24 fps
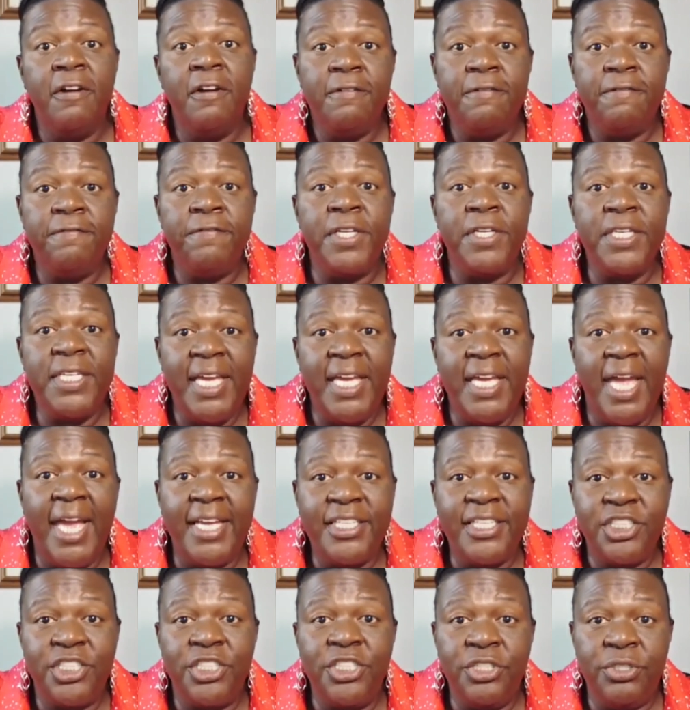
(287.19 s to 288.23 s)
fully
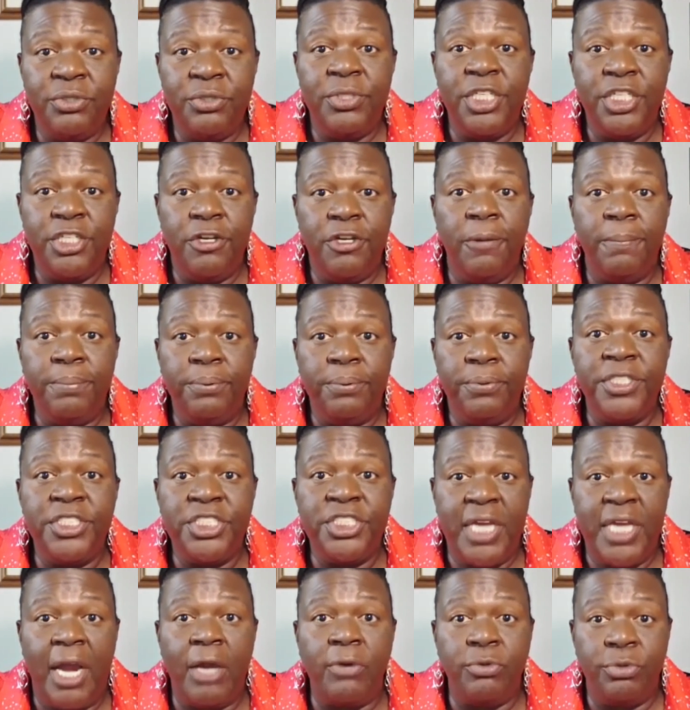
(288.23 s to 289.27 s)
executing your
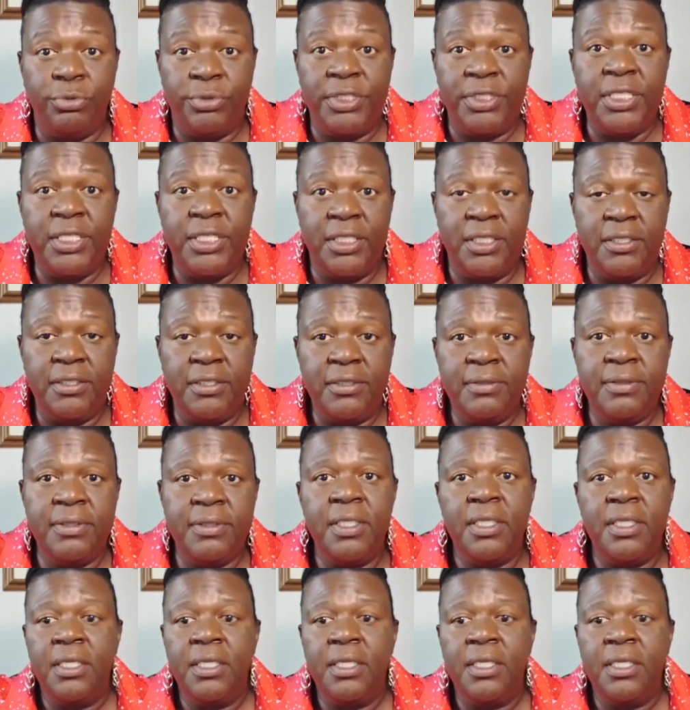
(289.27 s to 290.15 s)
pre-shot routine,